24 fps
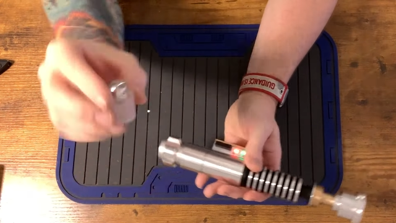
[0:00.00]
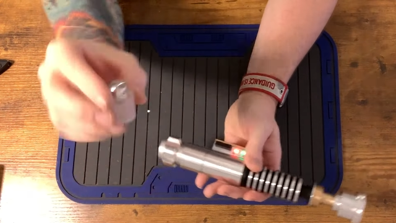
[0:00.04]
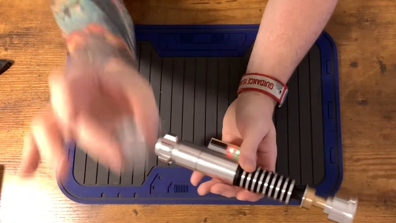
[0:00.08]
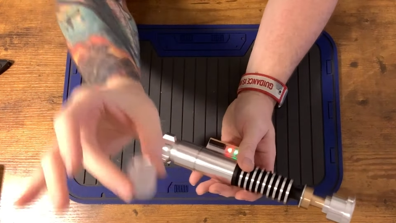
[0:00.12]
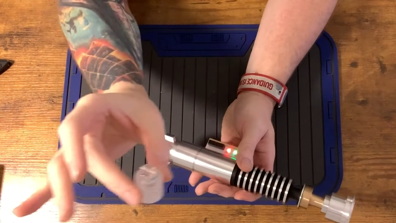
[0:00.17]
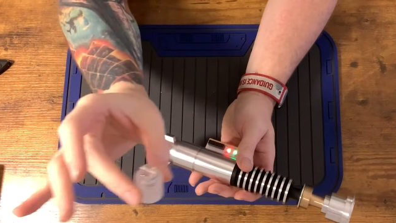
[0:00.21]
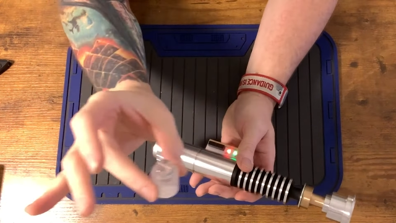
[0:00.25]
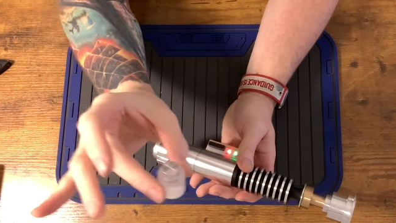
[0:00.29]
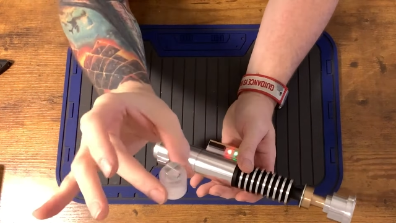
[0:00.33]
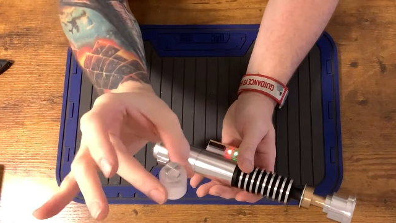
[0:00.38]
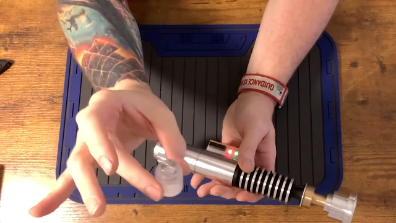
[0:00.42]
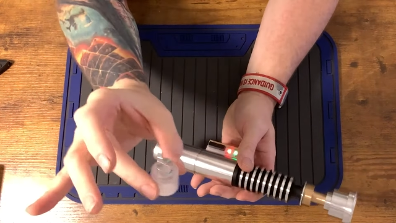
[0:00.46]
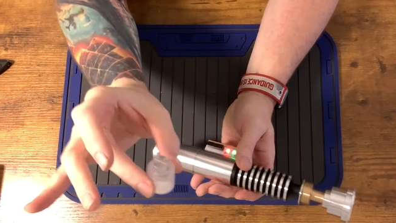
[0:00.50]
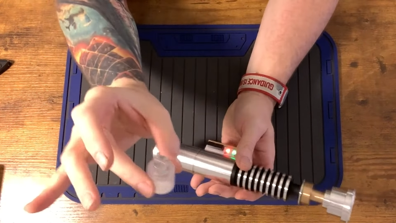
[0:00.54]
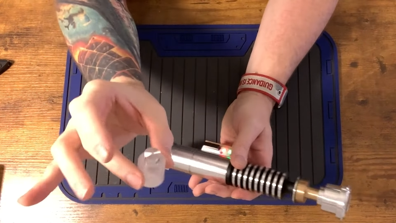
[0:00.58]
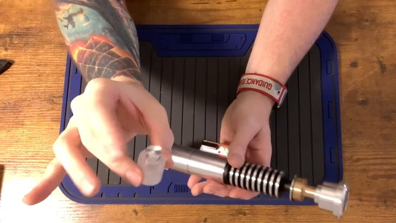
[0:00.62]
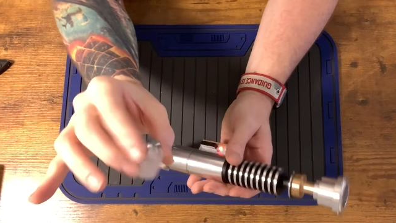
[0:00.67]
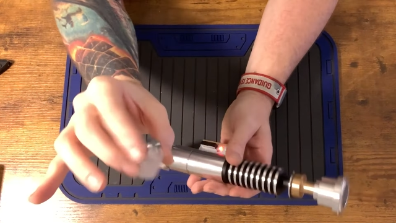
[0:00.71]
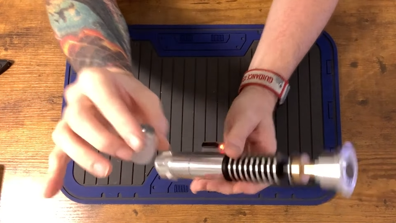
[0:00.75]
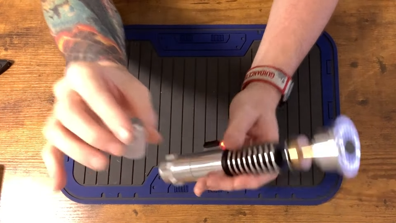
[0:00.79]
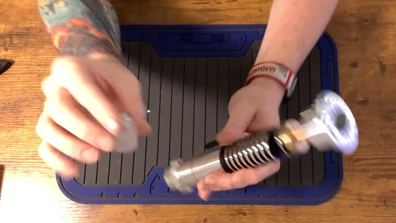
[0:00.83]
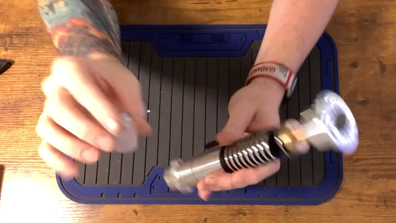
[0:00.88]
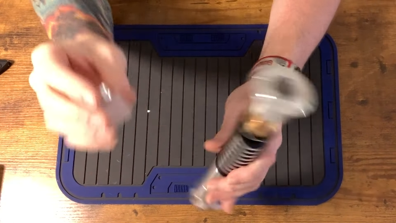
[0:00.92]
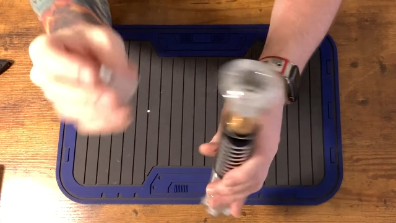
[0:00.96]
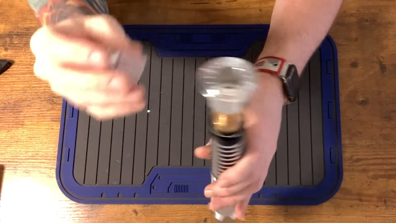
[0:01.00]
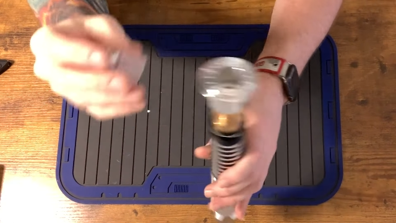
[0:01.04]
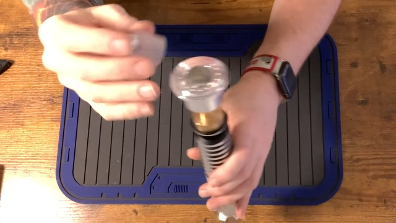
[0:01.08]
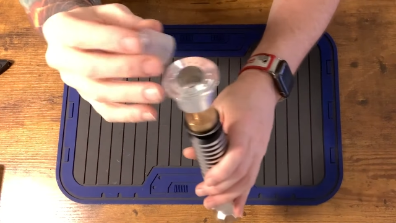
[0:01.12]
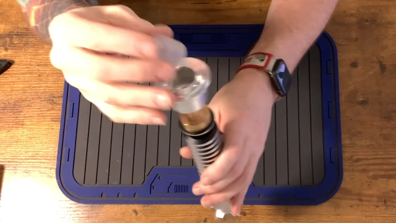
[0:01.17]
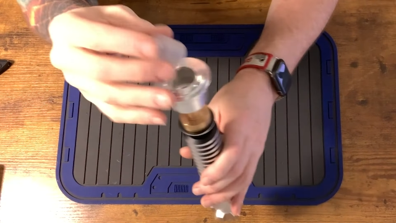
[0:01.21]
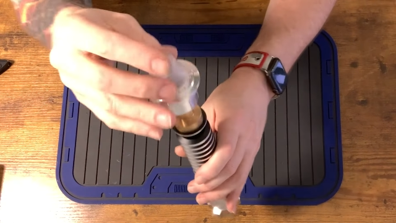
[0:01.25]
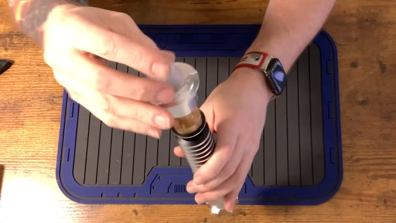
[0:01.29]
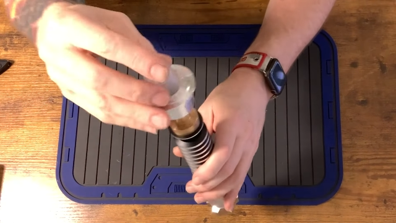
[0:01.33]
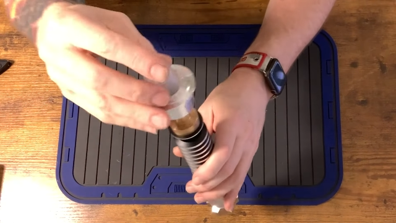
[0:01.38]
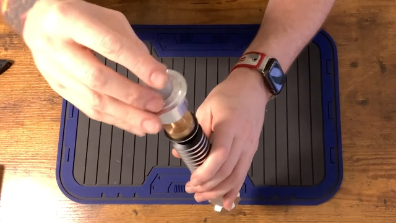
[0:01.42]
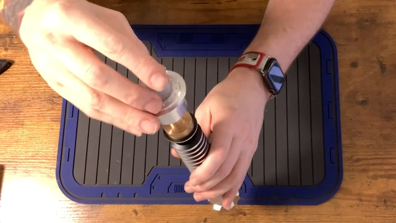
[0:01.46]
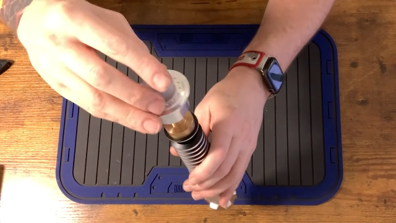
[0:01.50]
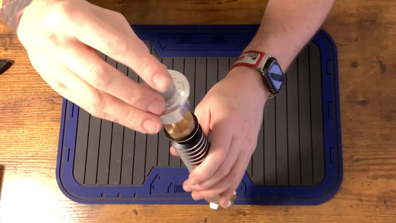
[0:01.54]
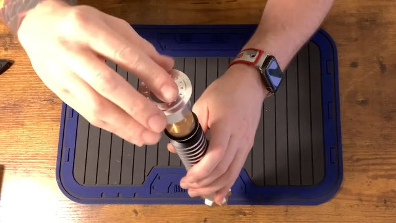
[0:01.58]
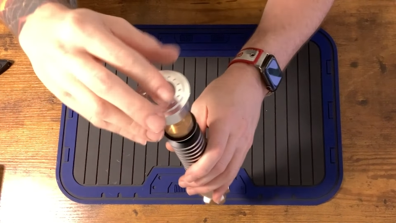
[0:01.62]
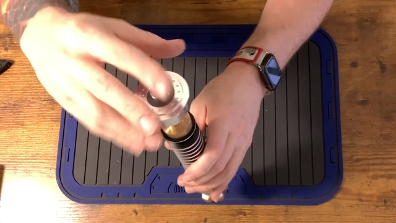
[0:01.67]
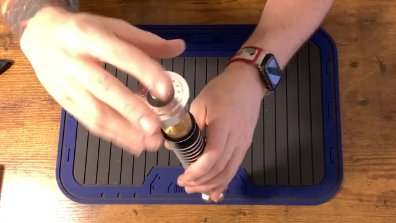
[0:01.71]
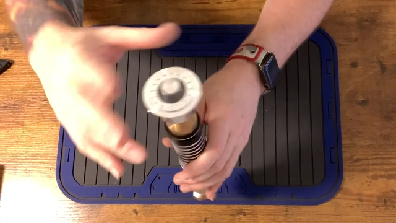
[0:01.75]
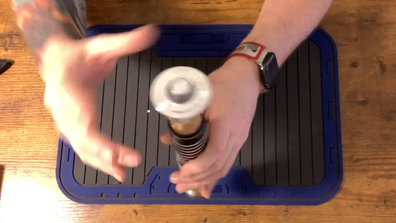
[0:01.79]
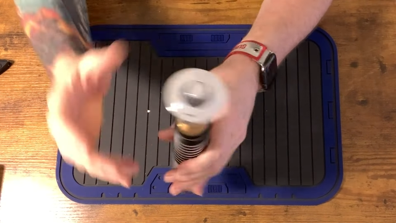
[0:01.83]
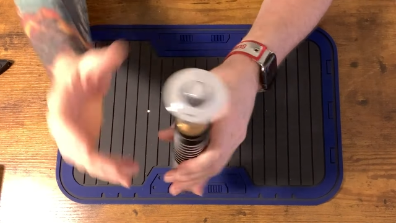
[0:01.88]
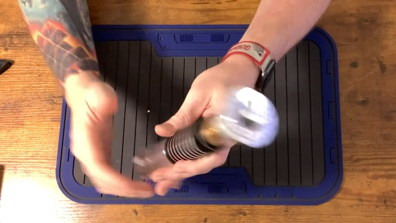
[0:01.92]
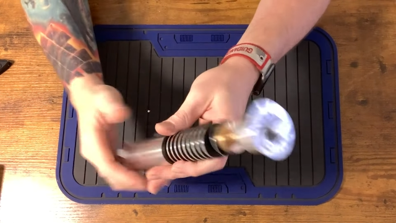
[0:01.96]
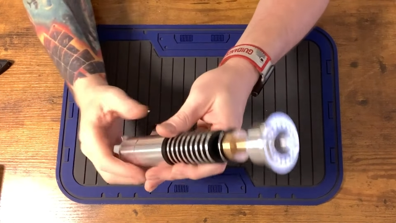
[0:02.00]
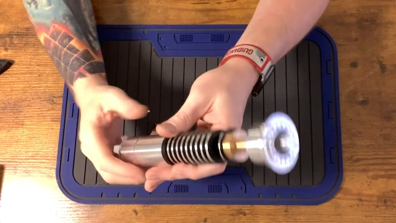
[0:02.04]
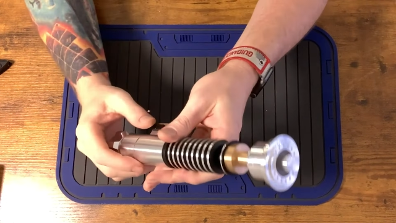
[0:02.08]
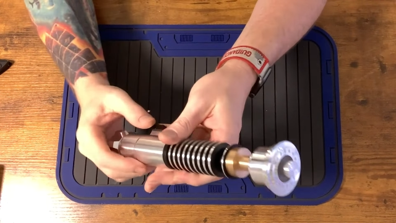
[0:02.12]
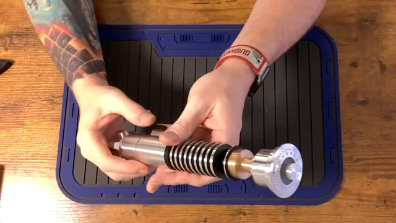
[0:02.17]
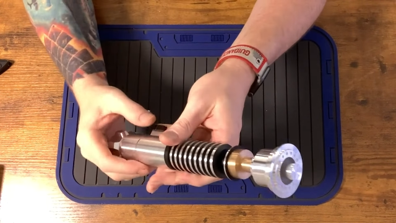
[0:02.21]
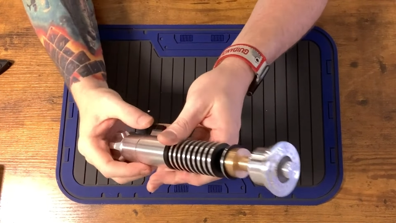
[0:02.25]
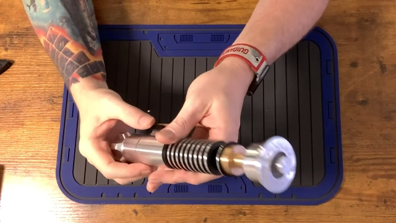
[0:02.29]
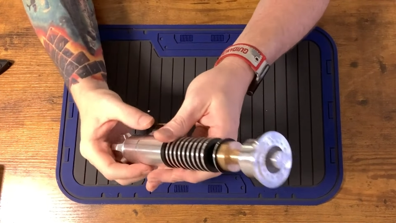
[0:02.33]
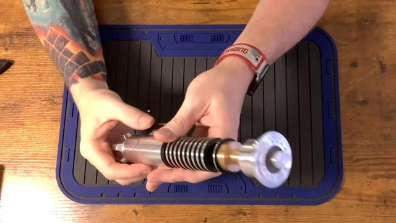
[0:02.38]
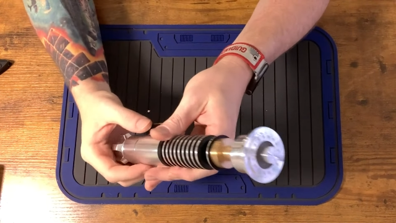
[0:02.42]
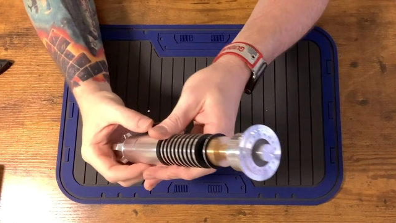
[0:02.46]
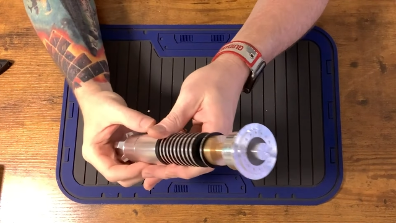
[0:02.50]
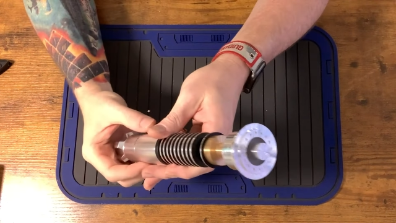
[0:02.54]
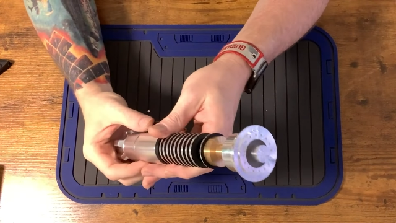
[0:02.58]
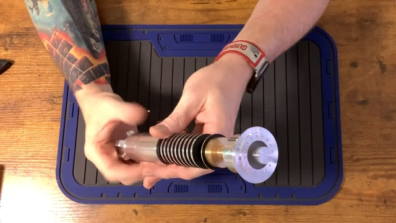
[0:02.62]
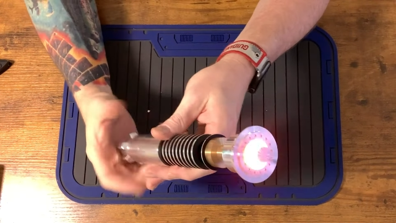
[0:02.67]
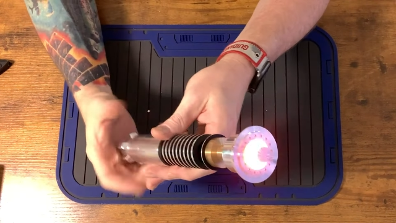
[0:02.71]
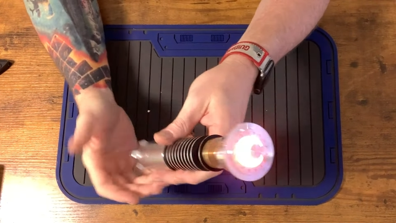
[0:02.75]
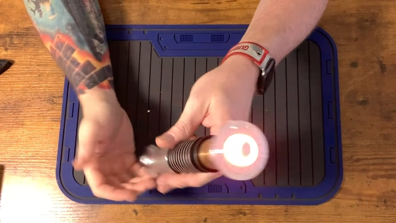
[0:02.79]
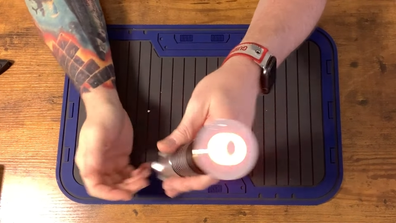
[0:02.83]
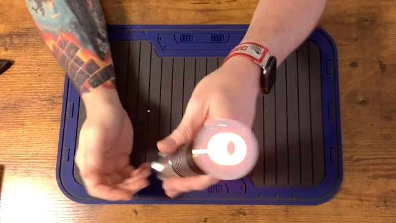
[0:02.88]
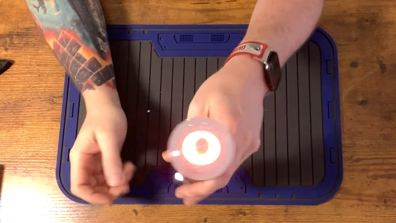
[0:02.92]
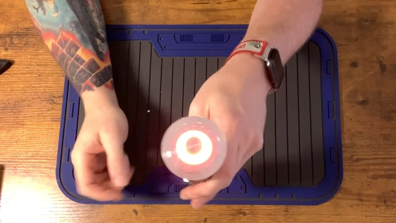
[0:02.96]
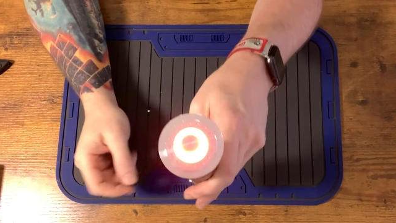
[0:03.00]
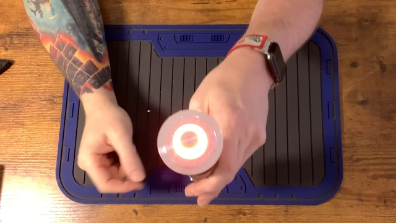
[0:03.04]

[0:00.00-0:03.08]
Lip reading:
Nobody's mouth can be seen.